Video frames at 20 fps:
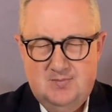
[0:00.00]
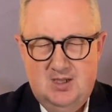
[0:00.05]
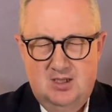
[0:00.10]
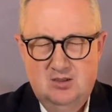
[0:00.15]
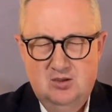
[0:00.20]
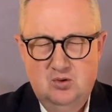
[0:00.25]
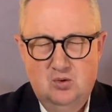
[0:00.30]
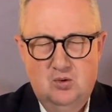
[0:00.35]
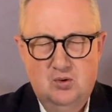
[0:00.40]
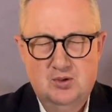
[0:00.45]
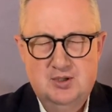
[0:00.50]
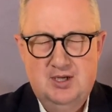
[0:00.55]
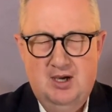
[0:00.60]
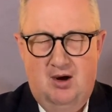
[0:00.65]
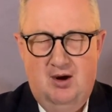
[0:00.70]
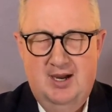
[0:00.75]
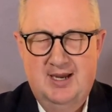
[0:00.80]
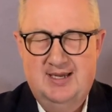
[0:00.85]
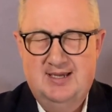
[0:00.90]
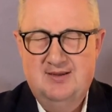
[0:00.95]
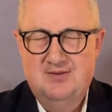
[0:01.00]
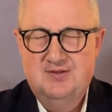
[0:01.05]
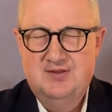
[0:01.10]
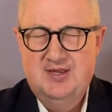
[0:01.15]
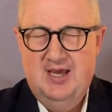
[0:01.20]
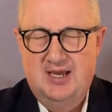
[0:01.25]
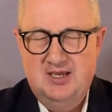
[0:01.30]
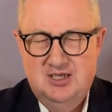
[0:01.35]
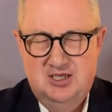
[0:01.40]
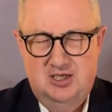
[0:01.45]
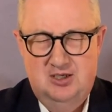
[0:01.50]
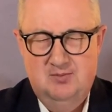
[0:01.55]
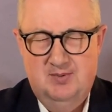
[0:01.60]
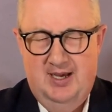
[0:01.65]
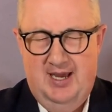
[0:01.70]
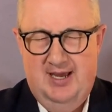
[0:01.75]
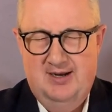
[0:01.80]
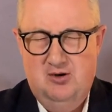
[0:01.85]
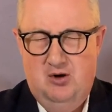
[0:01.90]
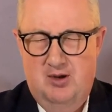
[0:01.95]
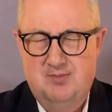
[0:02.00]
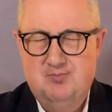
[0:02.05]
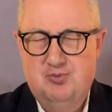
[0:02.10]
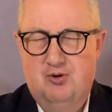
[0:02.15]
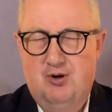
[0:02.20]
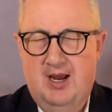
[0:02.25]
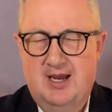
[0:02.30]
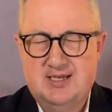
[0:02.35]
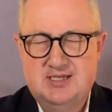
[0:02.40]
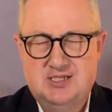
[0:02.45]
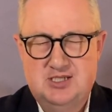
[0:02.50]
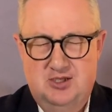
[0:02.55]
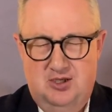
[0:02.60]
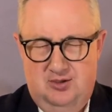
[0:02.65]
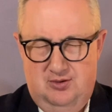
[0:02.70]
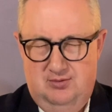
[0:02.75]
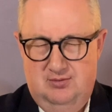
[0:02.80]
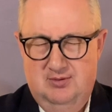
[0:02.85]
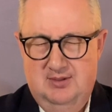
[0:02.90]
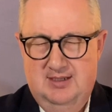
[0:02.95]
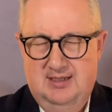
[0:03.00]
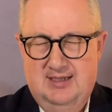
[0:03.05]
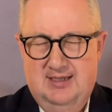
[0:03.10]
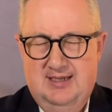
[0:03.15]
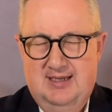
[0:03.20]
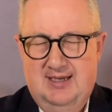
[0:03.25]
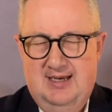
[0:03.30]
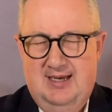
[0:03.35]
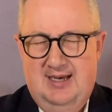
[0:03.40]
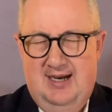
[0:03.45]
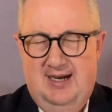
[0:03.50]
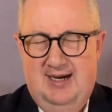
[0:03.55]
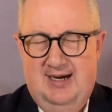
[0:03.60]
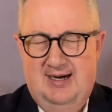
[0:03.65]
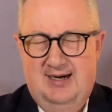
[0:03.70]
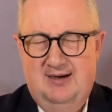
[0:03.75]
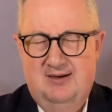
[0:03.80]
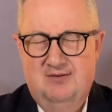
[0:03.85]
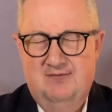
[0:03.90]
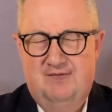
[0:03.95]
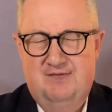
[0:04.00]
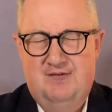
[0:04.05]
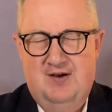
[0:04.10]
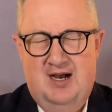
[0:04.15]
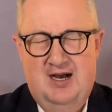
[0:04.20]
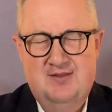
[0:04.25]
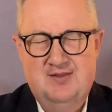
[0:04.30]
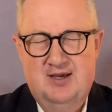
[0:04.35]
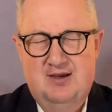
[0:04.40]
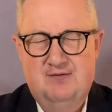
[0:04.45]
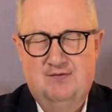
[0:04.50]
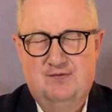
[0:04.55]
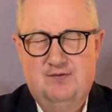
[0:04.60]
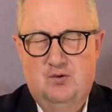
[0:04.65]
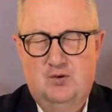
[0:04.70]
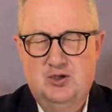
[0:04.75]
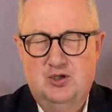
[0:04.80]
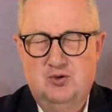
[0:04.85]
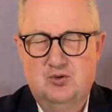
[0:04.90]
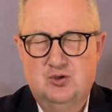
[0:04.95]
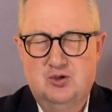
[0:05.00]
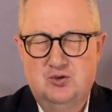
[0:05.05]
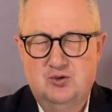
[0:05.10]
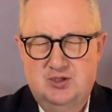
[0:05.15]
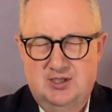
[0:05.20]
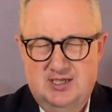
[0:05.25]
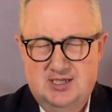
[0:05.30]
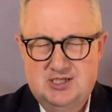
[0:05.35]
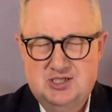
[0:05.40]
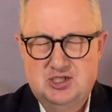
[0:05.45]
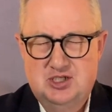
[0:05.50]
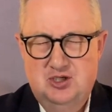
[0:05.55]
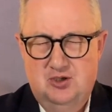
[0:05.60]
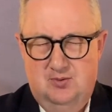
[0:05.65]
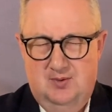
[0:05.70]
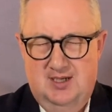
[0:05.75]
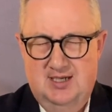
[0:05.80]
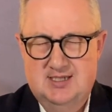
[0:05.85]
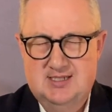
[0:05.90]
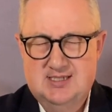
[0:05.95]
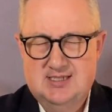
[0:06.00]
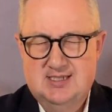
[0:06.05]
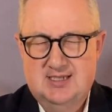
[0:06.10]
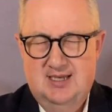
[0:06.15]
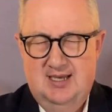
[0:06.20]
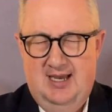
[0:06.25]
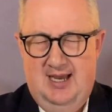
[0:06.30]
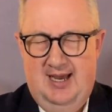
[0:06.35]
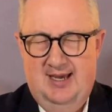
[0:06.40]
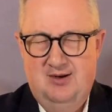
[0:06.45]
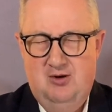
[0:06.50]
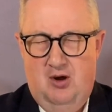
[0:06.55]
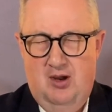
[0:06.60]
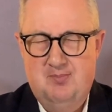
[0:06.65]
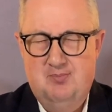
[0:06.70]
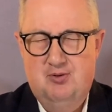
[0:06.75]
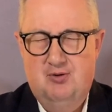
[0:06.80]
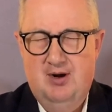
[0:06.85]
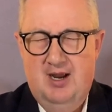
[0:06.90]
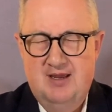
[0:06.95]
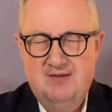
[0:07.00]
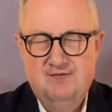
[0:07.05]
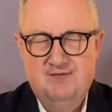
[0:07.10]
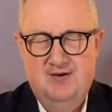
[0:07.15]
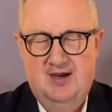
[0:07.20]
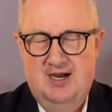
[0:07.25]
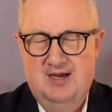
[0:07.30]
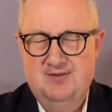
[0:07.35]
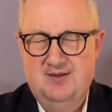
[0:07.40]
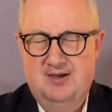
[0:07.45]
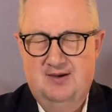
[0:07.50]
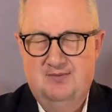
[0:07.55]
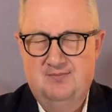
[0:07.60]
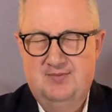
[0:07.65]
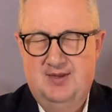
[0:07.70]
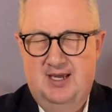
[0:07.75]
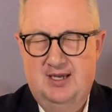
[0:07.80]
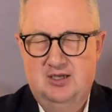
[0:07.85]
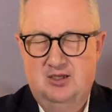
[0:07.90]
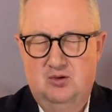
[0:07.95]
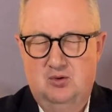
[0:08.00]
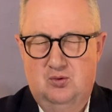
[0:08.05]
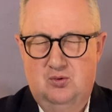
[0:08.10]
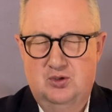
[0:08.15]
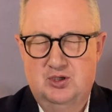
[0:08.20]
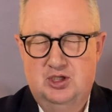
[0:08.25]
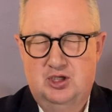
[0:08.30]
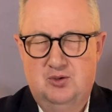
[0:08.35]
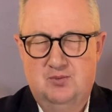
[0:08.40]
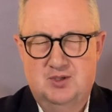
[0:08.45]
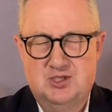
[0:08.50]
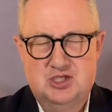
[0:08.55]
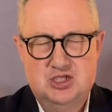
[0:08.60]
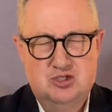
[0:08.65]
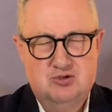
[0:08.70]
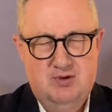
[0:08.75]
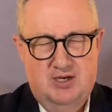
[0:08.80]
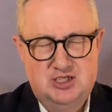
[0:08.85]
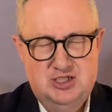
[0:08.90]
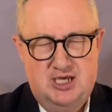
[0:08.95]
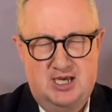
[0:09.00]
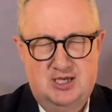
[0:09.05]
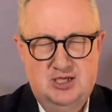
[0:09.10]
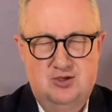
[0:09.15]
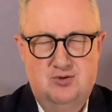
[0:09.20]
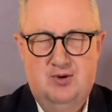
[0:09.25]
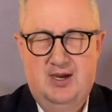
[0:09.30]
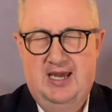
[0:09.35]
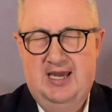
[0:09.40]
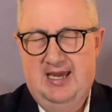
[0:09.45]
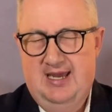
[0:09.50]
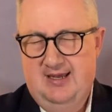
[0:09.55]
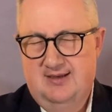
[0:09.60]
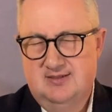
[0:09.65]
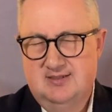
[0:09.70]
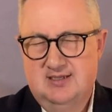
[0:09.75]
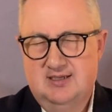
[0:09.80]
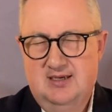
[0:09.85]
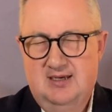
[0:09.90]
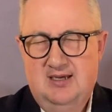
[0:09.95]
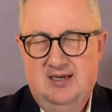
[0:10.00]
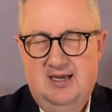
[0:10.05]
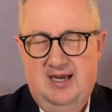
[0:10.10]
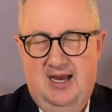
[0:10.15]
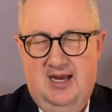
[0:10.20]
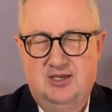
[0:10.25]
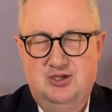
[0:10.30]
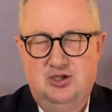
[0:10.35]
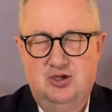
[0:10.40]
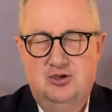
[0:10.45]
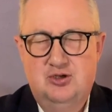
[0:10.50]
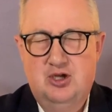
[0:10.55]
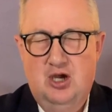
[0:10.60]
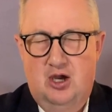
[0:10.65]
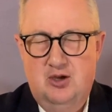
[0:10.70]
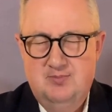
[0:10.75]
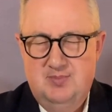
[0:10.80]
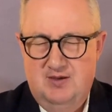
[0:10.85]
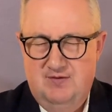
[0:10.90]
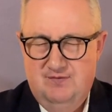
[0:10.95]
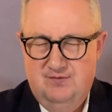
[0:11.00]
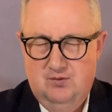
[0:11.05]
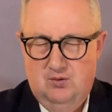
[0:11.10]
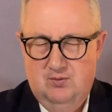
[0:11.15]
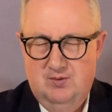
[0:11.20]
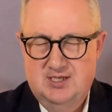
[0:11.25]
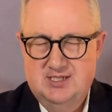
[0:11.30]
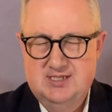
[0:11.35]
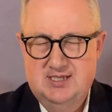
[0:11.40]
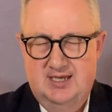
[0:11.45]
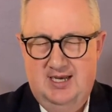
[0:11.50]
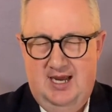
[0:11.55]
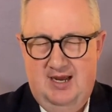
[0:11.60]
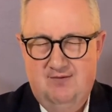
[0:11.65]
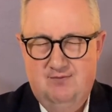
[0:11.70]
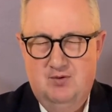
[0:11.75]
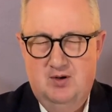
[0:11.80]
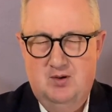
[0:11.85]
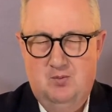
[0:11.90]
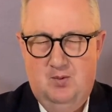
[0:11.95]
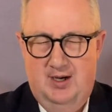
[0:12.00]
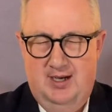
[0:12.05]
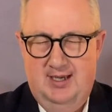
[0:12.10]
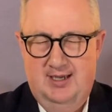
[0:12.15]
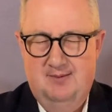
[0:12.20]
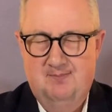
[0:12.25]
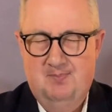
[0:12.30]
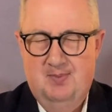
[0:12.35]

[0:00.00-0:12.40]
Lord, I thank you and I praise you, Father, for your goodness to us. And I pray, Father, that, Lord, you would stretch out your hand and you'd go before us in every way.